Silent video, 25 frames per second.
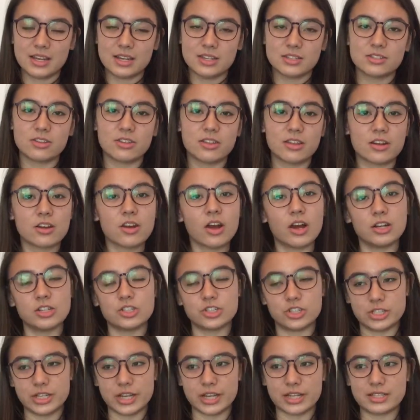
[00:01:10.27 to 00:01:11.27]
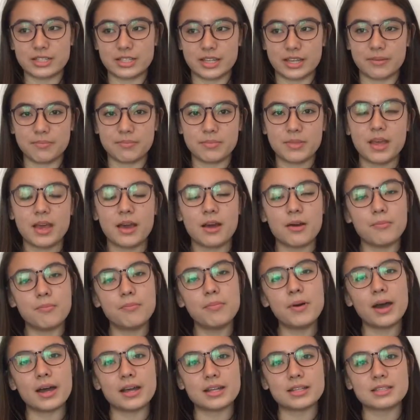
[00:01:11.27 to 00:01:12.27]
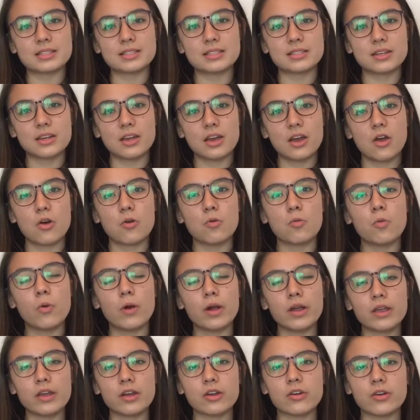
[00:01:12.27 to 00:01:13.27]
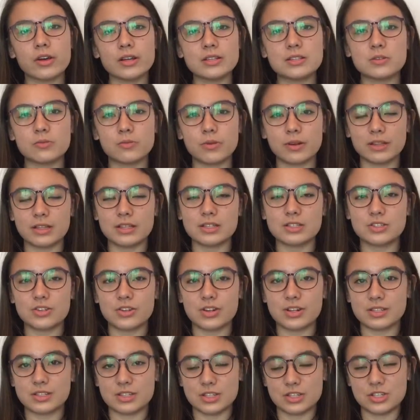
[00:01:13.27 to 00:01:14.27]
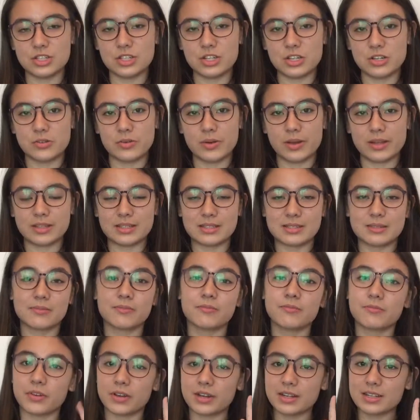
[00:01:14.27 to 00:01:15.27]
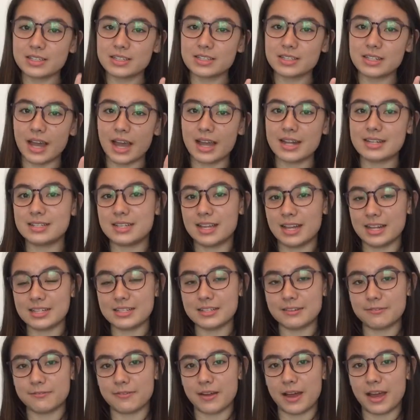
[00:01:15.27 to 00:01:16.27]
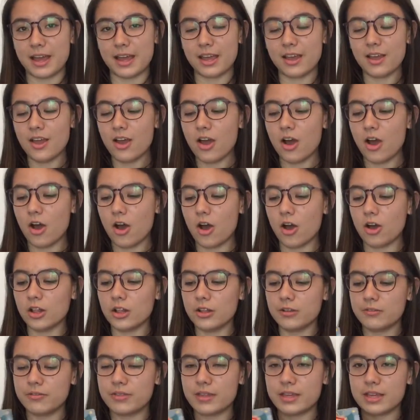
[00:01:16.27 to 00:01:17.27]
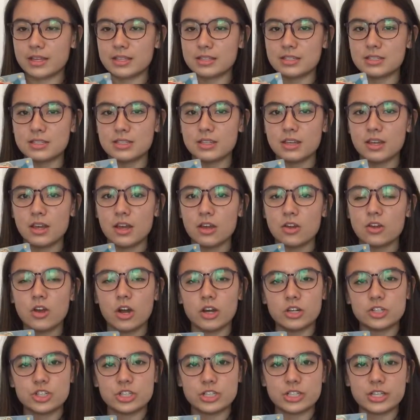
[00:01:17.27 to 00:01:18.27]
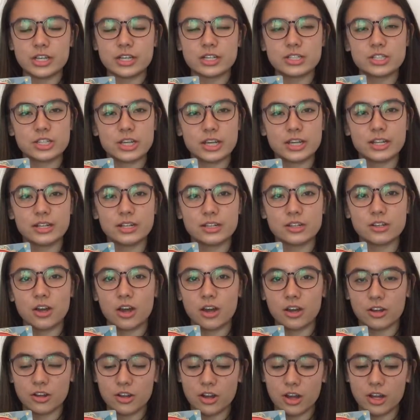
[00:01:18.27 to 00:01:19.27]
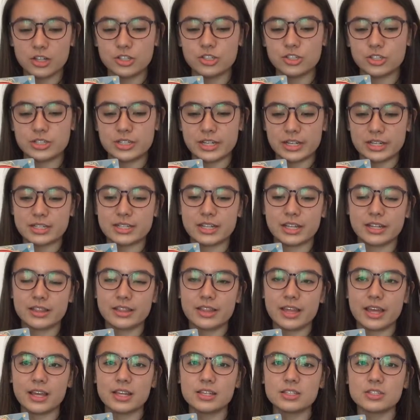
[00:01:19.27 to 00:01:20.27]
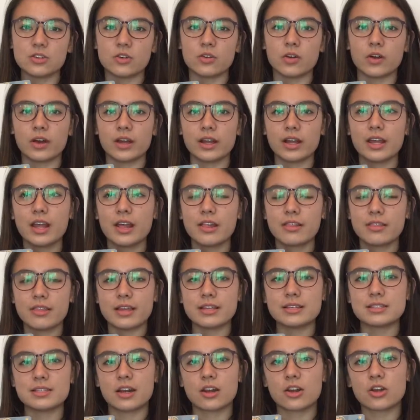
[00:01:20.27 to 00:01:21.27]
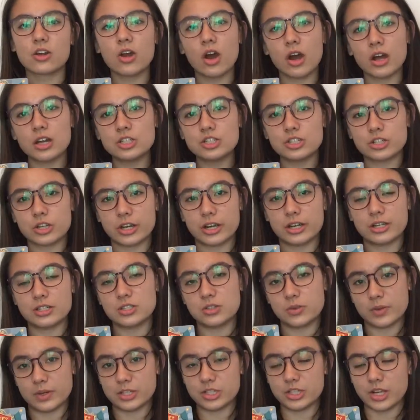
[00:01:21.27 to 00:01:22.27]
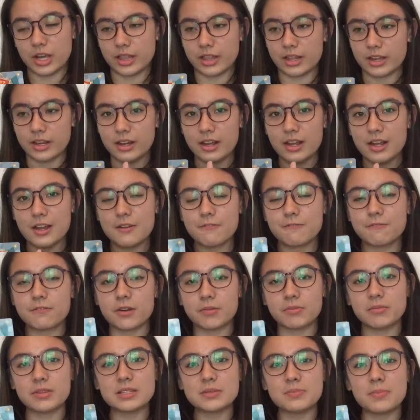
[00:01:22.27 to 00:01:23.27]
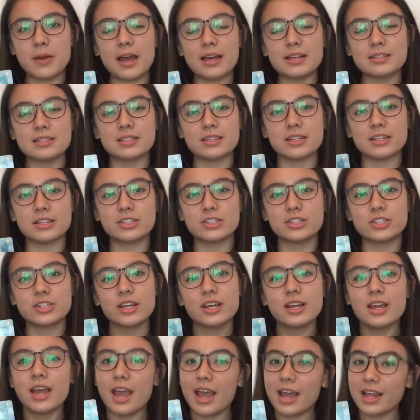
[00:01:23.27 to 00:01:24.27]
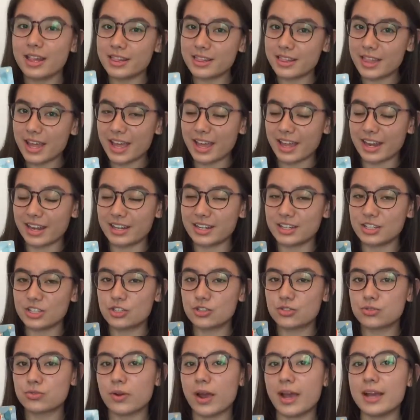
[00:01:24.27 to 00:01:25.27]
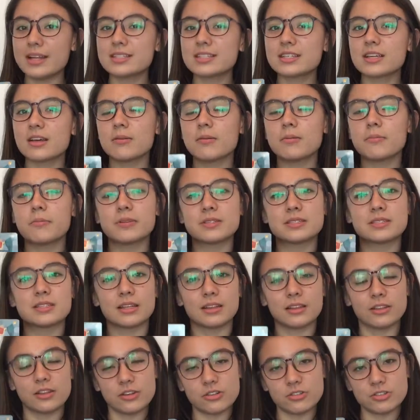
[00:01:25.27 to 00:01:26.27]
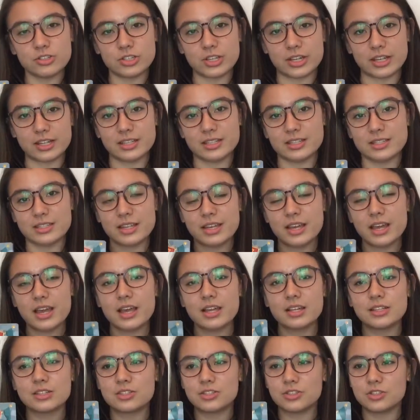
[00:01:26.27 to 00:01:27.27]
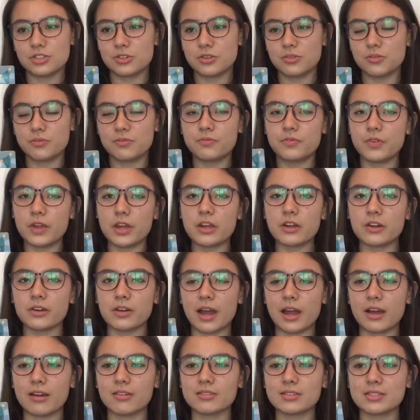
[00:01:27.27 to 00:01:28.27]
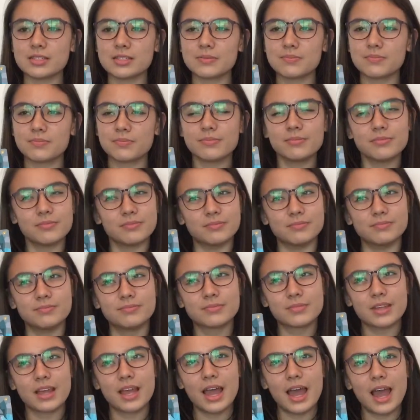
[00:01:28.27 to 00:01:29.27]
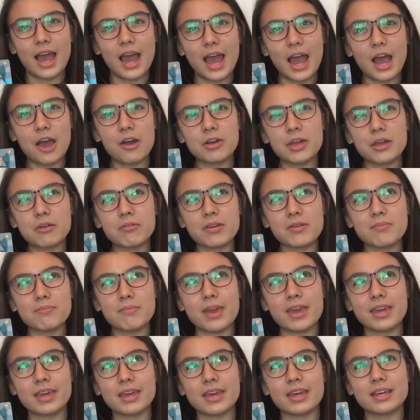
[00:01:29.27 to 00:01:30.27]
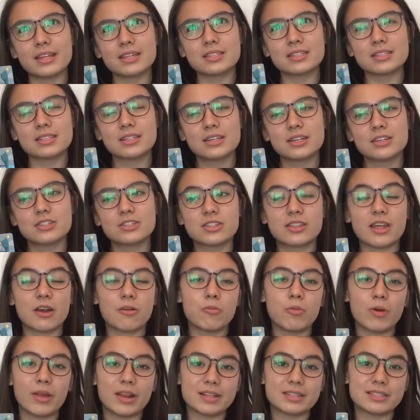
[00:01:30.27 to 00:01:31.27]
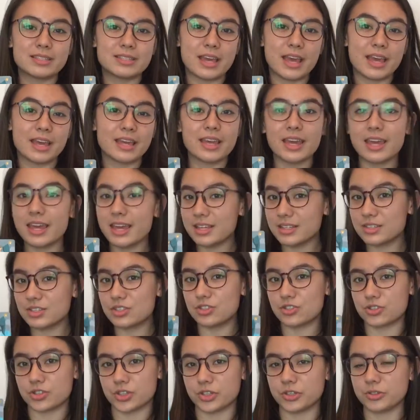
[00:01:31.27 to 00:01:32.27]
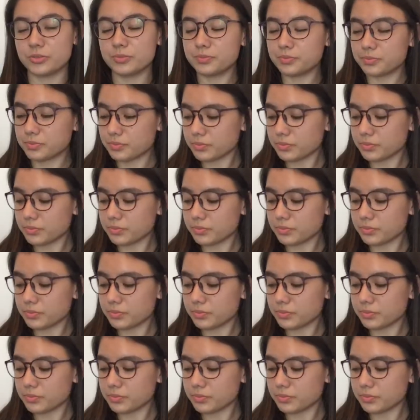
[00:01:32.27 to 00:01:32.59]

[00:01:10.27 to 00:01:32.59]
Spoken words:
So they're contradicting. But what you're going to want the students to do is first identify all of these contradicting things or things that are contrary to each other from this passage, and then try to come up with solutions to figure out how can we make it so that what it's saying is true.